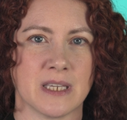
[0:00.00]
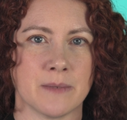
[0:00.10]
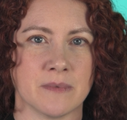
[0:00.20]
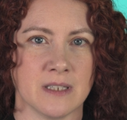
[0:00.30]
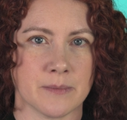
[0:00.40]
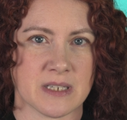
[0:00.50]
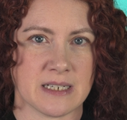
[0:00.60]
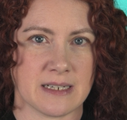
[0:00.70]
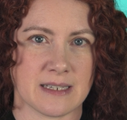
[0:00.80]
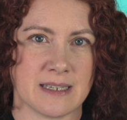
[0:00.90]
keep the
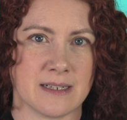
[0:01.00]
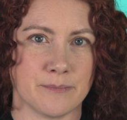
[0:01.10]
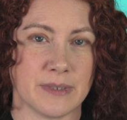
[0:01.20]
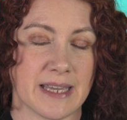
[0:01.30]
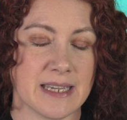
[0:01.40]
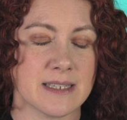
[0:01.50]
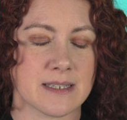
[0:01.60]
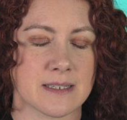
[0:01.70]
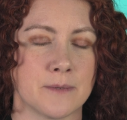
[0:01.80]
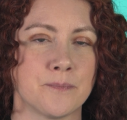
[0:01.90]
lipstick in
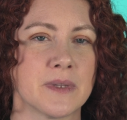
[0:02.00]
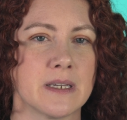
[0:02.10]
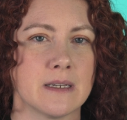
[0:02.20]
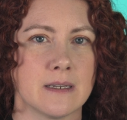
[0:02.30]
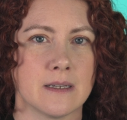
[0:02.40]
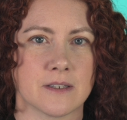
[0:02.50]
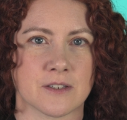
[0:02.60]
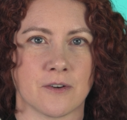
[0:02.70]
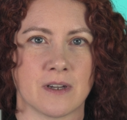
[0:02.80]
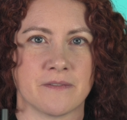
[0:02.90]
place.
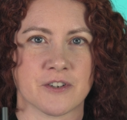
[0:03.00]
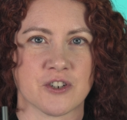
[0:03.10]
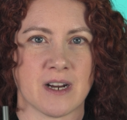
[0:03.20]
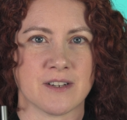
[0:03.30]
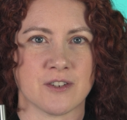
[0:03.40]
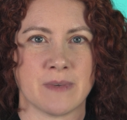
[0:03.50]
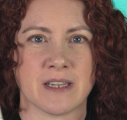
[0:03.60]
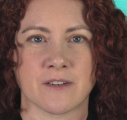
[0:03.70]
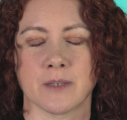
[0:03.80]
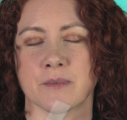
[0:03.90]
So if you're trying to
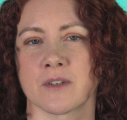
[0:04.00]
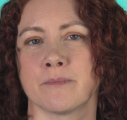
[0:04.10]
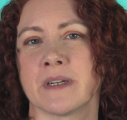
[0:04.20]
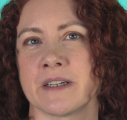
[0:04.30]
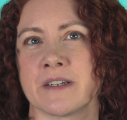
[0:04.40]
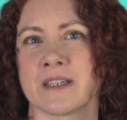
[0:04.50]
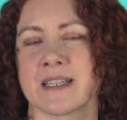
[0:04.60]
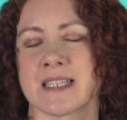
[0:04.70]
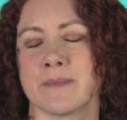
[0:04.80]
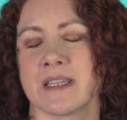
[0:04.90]
make your lips look bigger or
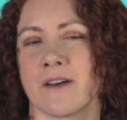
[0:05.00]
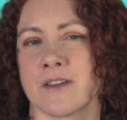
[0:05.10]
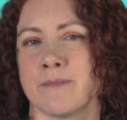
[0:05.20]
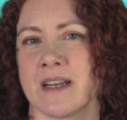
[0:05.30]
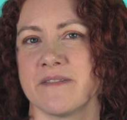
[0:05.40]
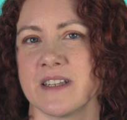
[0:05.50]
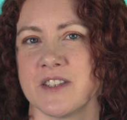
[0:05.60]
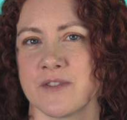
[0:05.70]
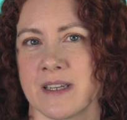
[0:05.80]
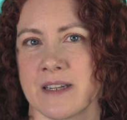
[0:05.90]
get some of the other
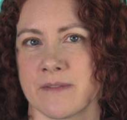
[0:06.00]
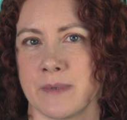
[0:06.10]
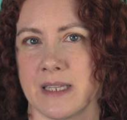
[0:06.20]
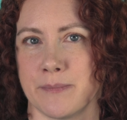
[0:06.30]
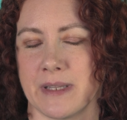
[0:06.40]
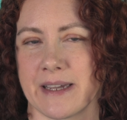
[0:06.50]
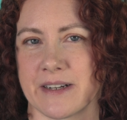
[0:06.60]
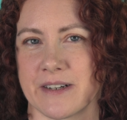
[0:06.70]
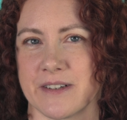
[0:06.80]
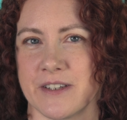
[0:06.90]
benefits you can get from a lip
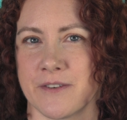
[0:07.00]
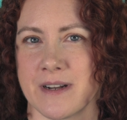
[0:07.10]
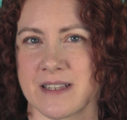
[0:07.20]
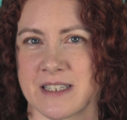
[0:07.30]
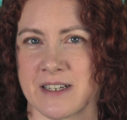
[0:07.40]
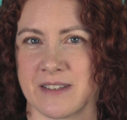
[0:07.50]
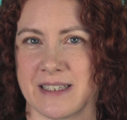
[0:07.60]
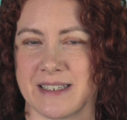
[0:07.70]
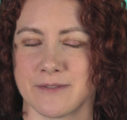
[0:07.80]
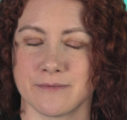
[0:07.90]
liner,
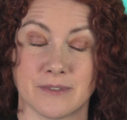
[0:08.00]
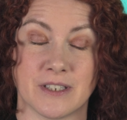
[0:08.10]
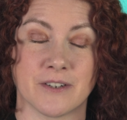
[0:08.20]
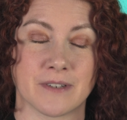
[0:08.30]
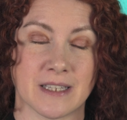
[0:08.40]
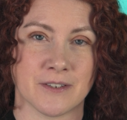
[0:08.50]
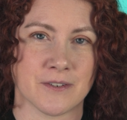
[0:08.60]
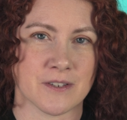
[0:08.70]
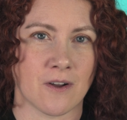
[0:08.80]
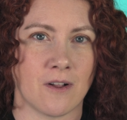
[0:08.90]
you don't get
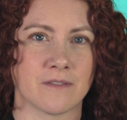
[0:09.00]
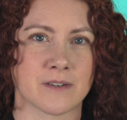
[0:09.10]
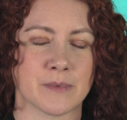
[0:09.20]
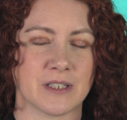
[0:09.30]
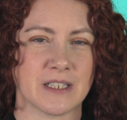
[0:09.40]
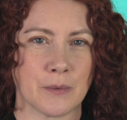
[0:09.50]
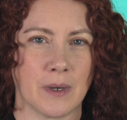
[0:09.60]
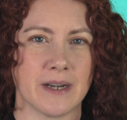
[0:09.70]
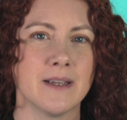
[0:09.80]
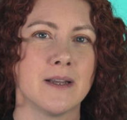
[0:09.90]
those at all from a clear
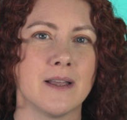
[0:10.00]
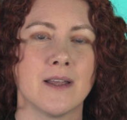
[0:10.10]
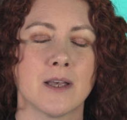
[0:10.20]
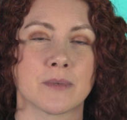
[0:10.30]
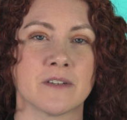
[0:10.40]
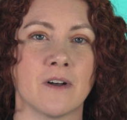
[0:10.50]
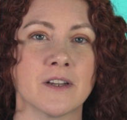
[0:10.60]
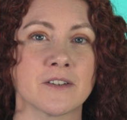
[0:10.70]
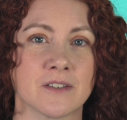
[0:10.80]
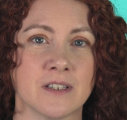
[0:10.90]
one. But if all
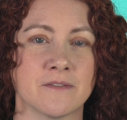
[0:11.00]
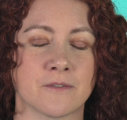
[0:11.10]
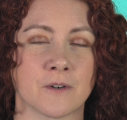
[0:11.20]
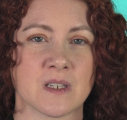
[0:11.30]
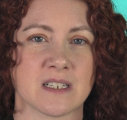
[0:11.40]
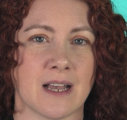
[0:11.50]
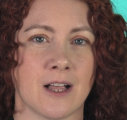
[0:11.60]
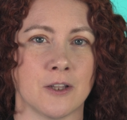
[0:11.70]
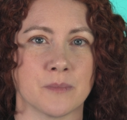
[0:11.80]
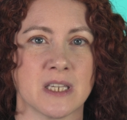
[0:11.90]
you're looking for is to
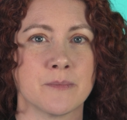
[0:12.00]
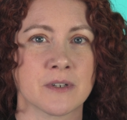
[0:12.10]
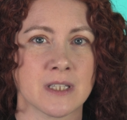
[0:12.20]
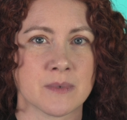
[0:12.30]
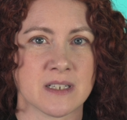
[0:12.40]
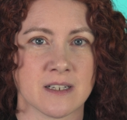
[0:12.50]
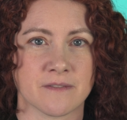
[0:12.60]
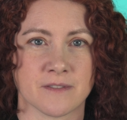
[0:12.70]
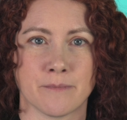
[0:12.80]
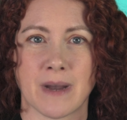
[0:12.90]
help keep your lipstick
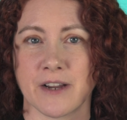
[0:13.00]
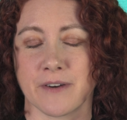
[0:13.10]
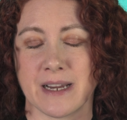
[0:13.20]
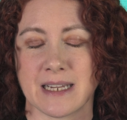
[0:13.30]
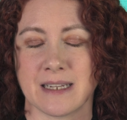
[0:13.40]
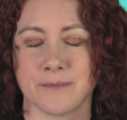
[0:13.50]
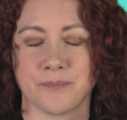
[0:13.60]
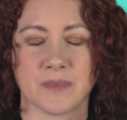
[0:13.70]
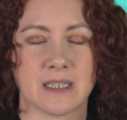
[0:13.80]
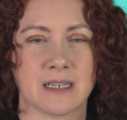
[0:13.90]
from migrating,
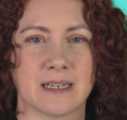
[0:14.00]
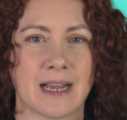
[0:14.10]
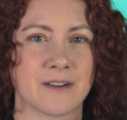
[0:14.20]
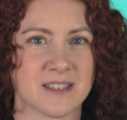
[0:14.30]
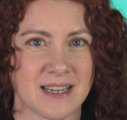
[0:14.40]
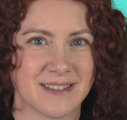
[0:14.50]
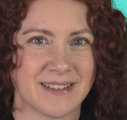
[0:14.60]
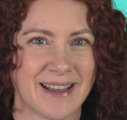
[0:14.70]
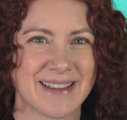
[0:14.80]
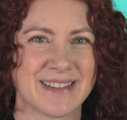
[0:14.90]
getting outside the
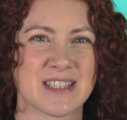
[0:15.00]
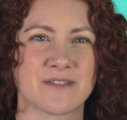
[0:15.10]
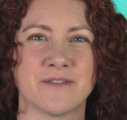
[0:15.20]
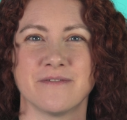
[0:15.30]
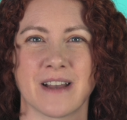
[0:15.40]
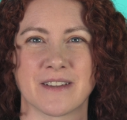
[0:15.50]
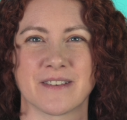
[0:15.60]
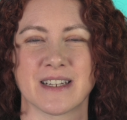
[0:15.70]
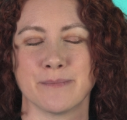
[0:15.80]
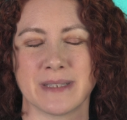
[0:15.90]
lines, from
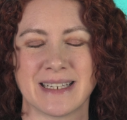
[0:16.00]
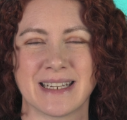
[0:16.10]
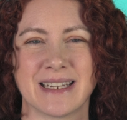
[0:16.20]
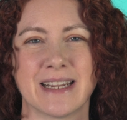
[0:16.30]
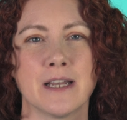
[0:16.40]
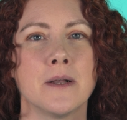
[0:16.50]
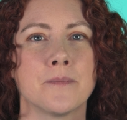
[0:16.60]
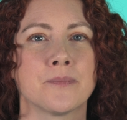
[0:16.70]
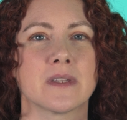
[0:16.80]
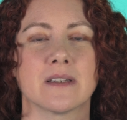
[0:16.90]
feathering, bleeding,
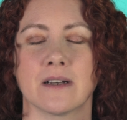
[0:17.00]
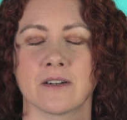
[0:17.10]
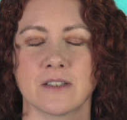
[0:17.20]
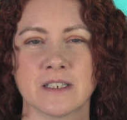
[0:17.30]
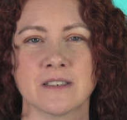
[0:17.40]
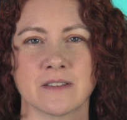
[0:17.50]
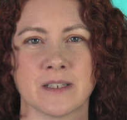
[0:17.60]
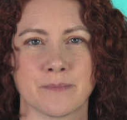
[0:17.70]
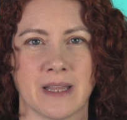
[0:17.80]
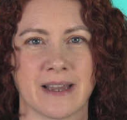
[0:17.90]
a clear
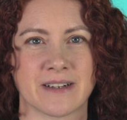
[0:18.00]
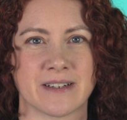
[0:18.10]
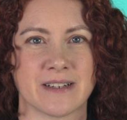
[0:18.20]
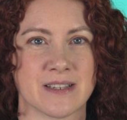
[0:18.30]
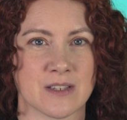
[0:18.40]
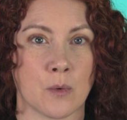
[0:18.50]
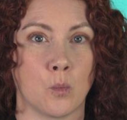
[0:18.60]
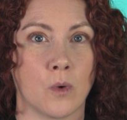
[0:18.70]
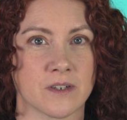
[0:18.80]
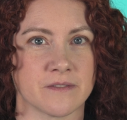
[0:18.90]
lip liner is a
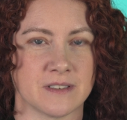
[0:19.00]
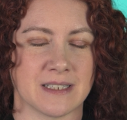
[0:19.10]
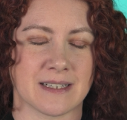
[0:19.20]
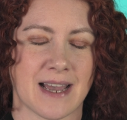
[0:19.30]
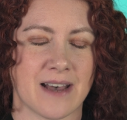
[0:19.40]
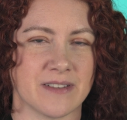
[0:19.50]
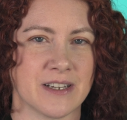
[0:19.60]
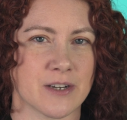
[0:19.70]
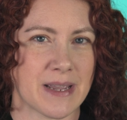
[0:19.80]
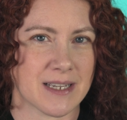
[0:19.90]
wonderful thing to have
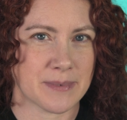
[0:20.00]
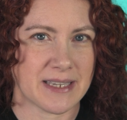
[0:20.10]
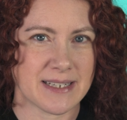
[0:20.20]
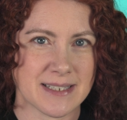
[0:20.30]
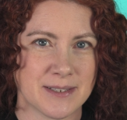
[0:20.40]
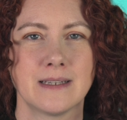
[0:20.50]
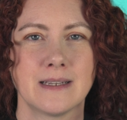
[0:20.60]
in your makeup kit.